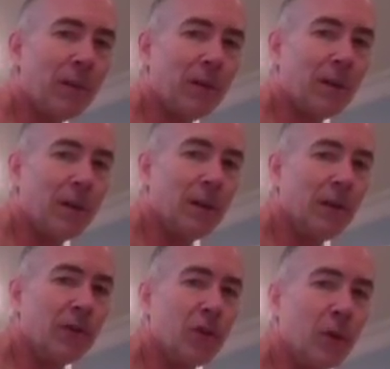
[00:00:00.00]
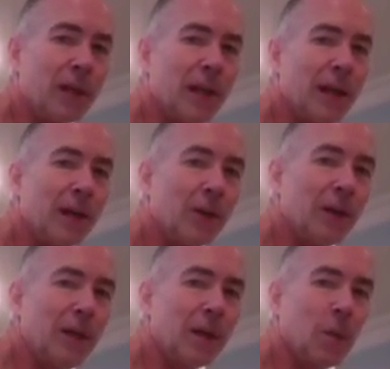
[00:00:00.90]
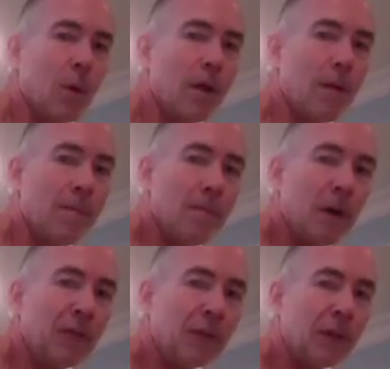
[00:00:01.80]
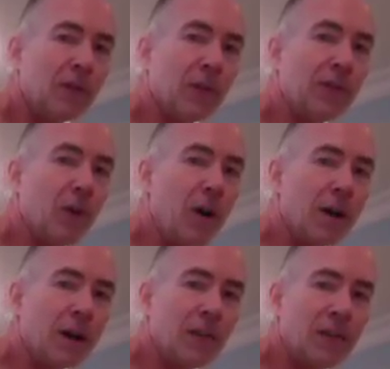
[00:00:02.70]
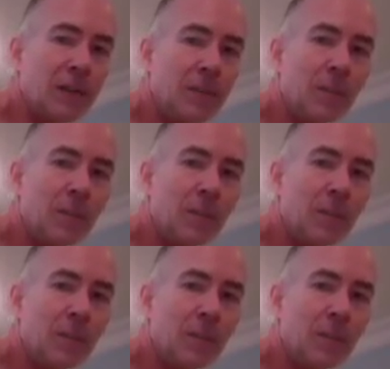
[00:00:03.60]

in this joint angle here where the muscle is the strongest,